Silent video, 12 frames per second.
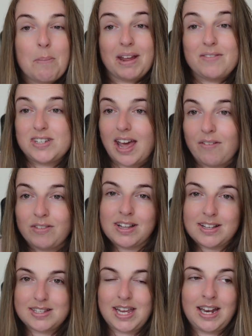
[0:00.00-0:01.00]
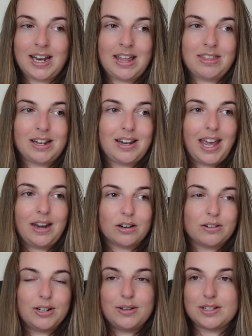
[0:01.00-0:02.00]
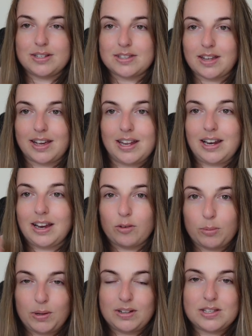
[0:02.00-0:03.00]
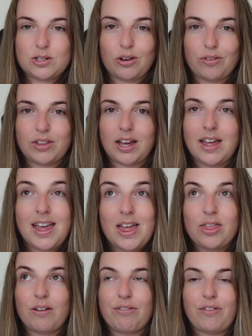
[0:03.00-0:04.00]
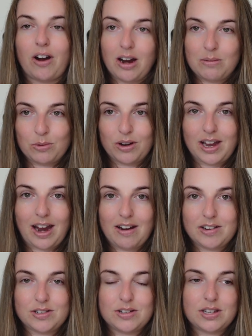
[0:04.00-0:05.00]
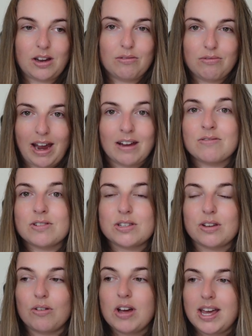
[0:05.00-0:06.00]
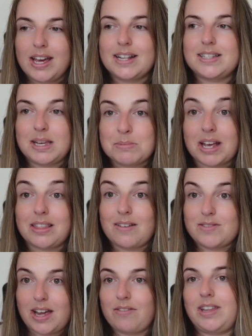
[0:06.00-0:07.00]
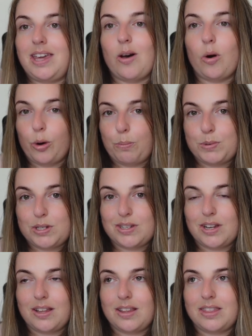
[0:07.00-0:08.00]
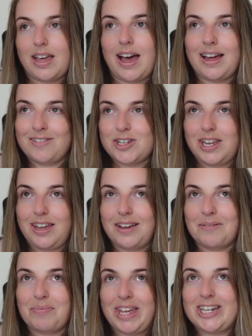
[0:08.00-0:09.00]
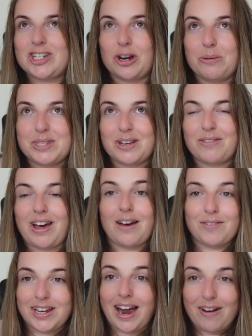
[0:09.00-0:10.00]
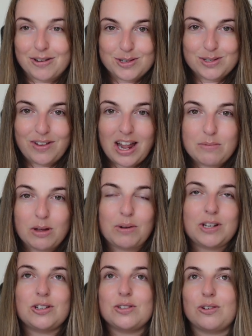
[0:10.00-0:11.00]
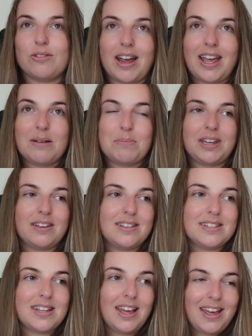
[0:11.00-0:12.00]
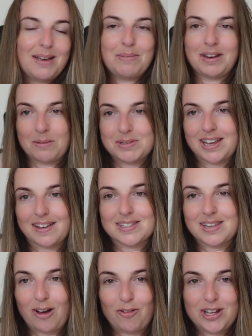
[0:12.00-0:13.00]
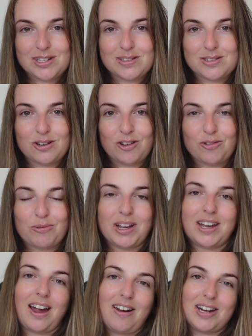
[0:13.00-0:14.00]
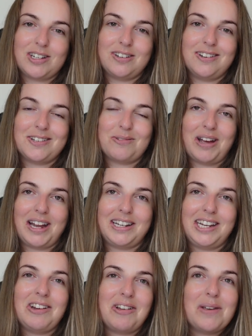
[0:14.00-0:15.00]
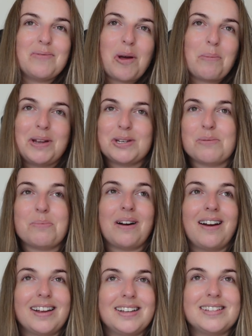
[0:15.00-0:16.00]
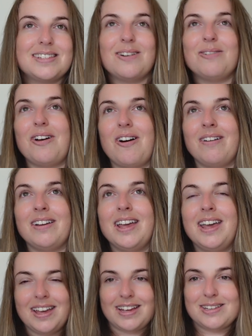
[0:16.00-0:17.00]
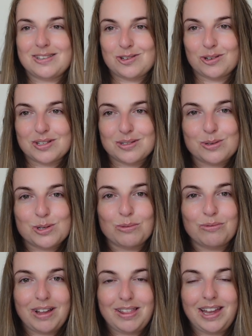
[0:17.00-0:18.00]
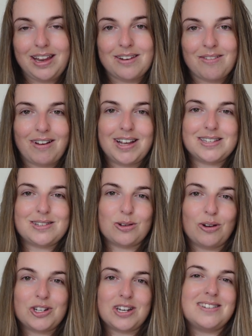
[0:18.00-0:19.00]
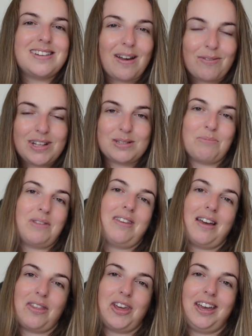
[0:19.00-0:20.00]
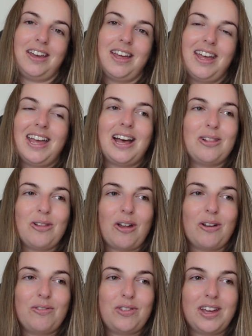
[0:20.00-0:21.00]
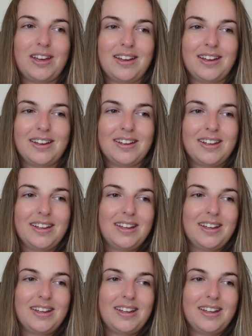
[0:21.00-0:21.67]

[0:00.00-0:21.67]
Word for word: But I've definitely seen in the later cruises, like in Liverpool and stuff, that there are far more characters around. So it seems like they've definitely upped the ante in terms of having characters available, which is great, because being able to get selfies and stuff with characters when, you know, you've not been to a park in so long is just such a really nice touch, and definitely something that I think a lot of the